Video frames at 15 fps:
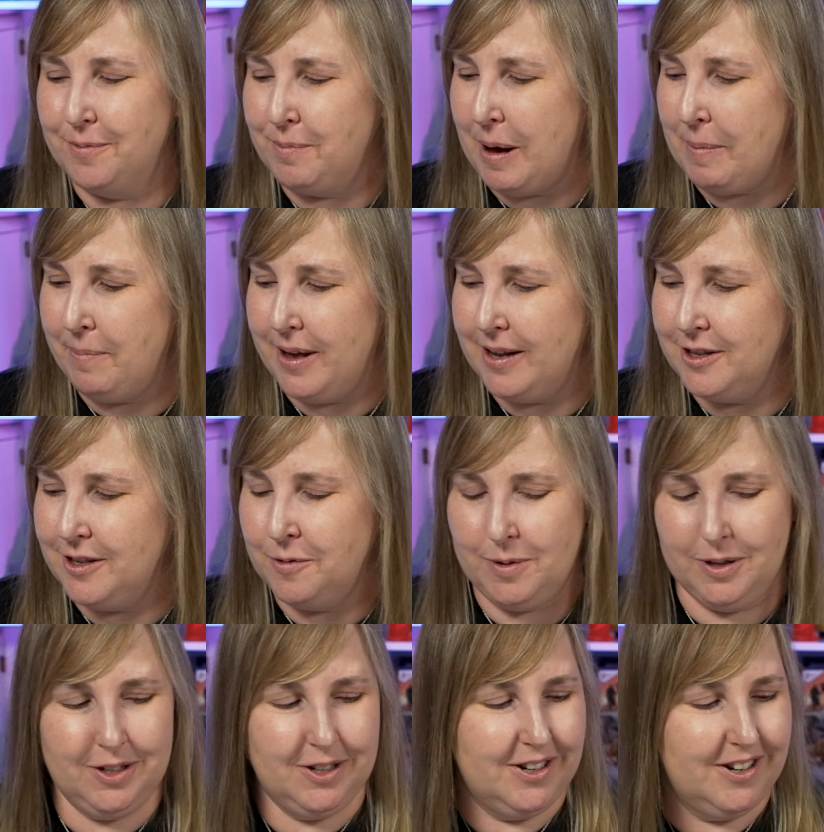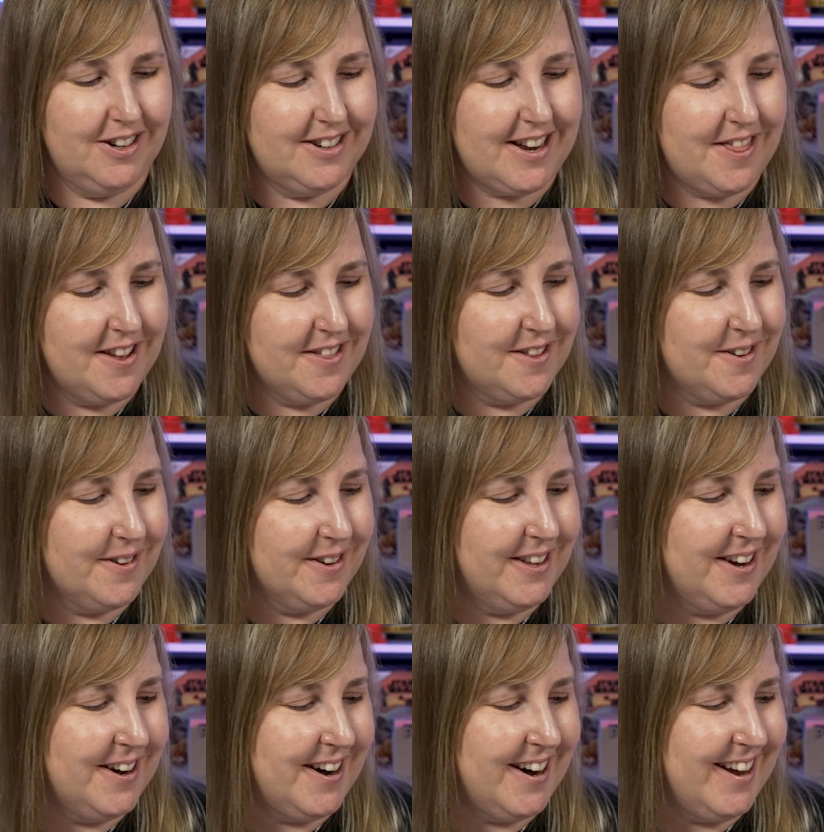Pop dispensers? I think they're really
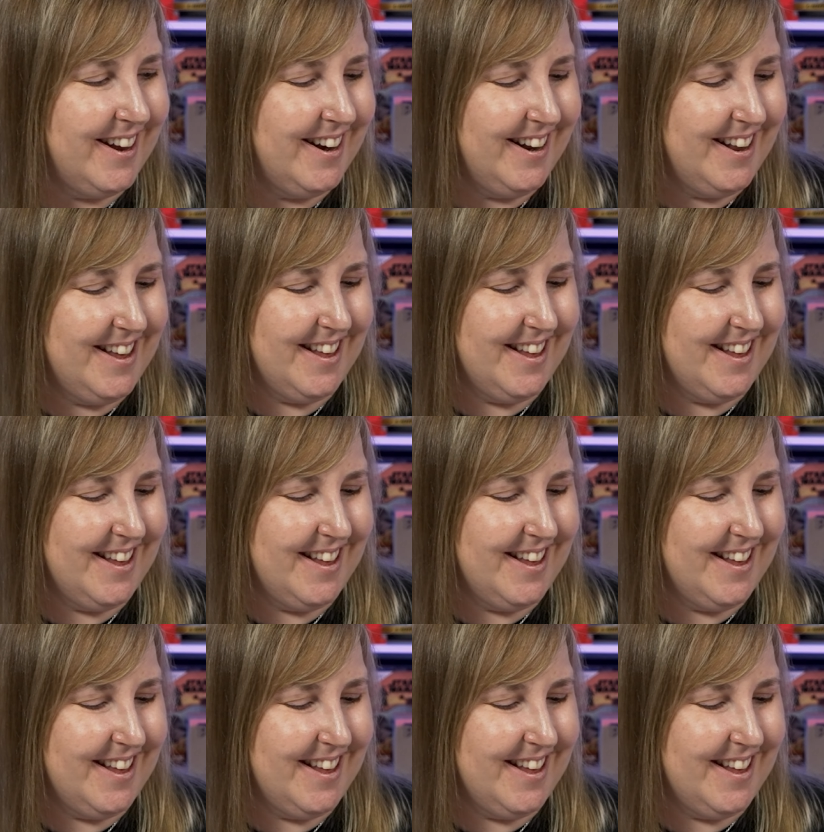great.